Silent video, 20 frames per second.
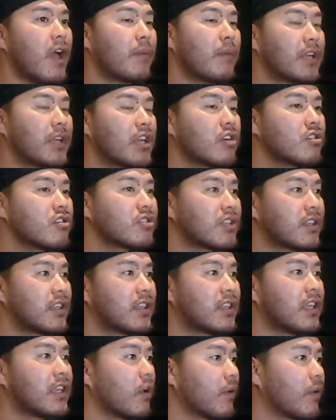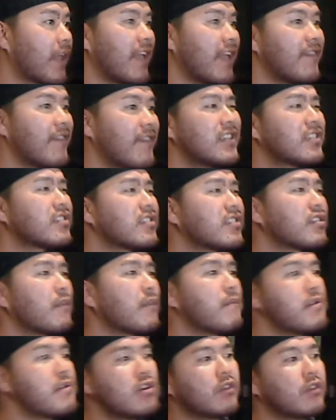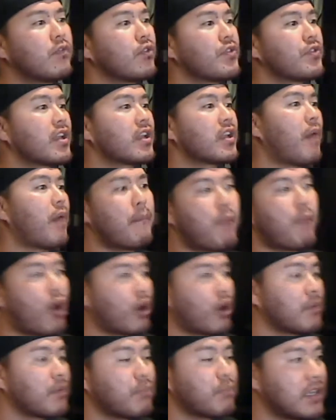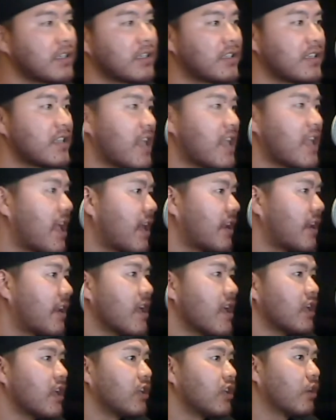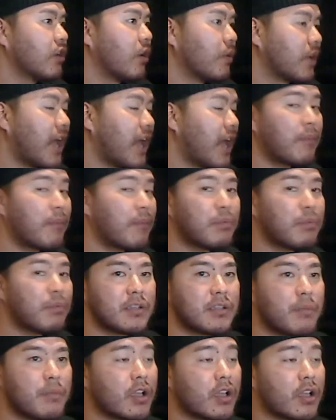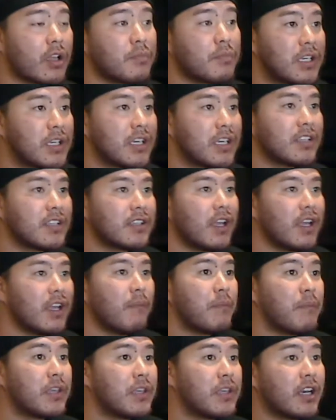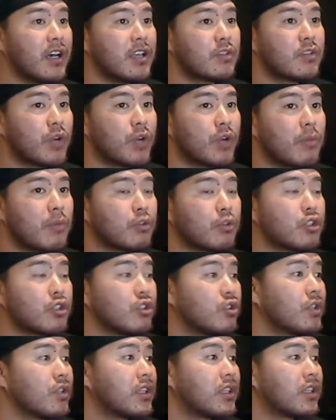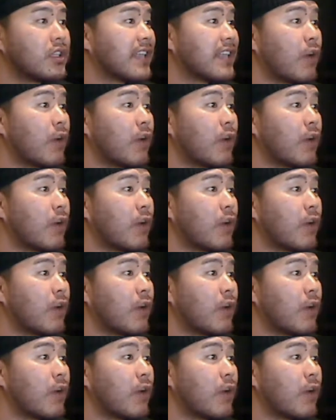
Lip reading: But here's the thing, okay? And this is the beautiful thing about marketplaces and, God bless America, because we're able to do the things.